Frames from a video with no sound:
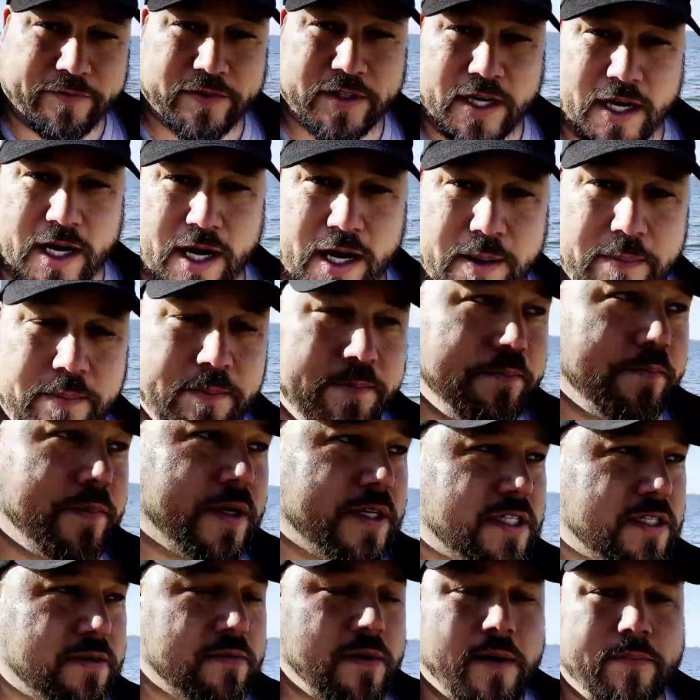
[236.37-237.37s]
time, but
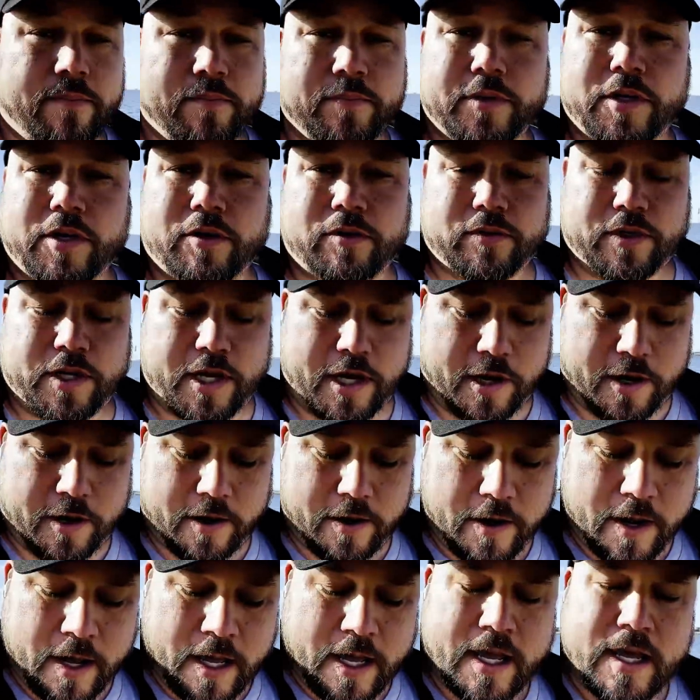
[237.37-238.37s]
some of them don't care.
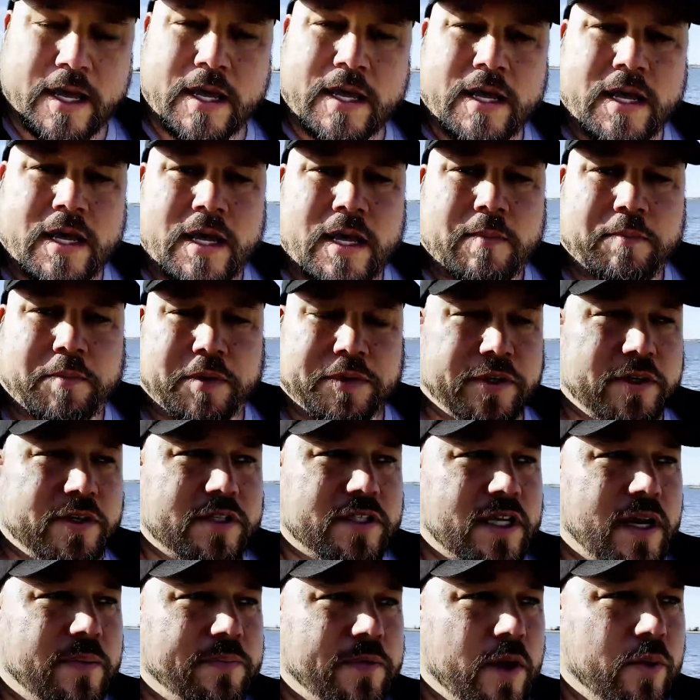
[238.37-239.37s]
But there's
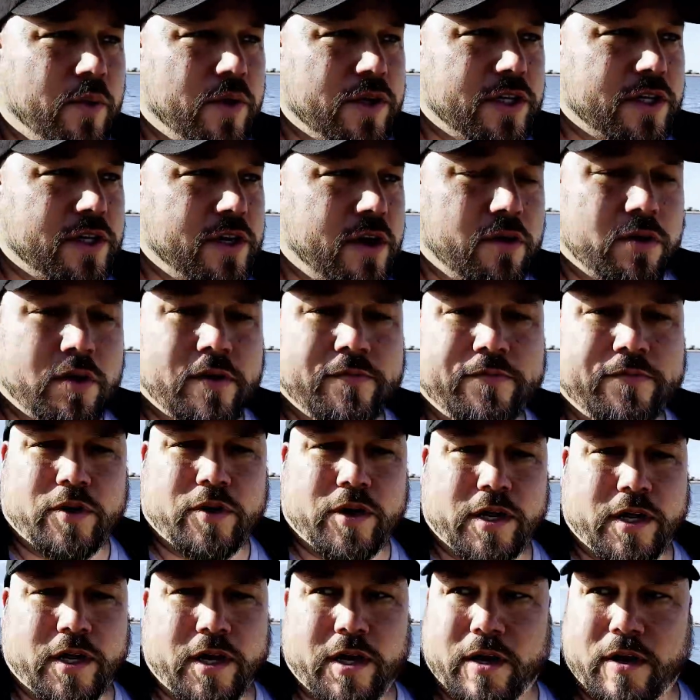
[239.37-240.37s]
some that want you to own it
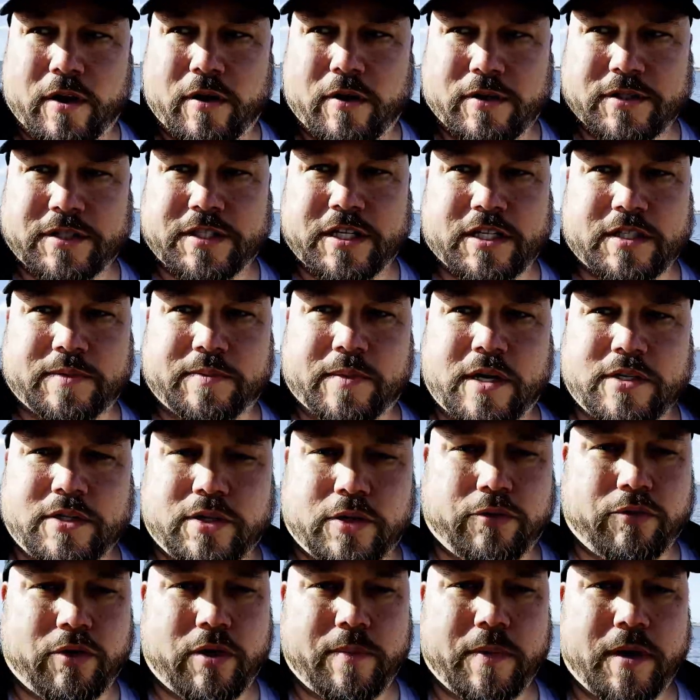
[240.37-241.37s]
year or 6 months or
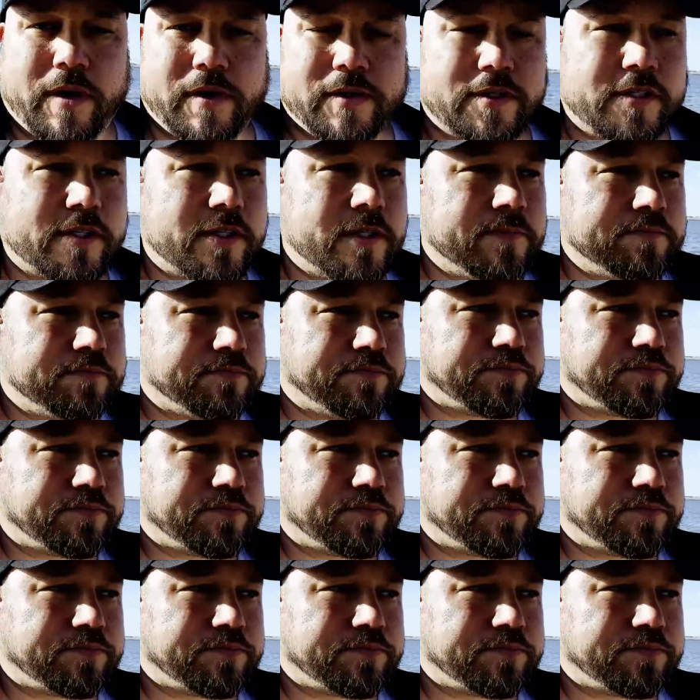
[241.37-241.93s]
3 months.